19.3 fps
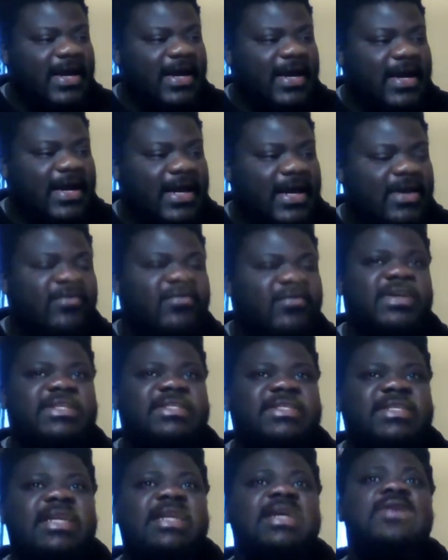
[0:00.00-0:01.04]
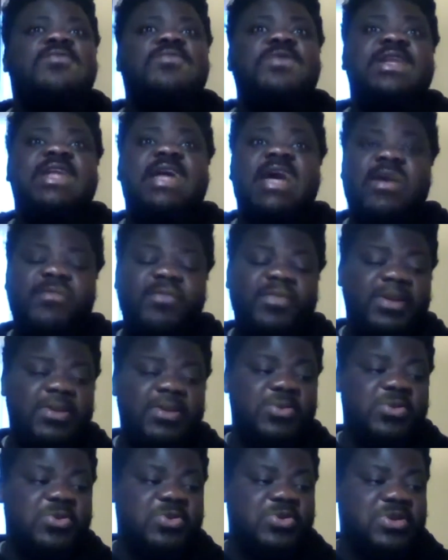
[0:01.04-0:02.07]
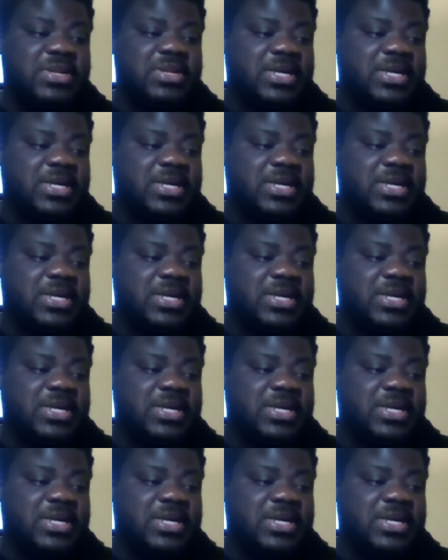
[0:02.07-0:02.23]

interesting. And then with the African Union,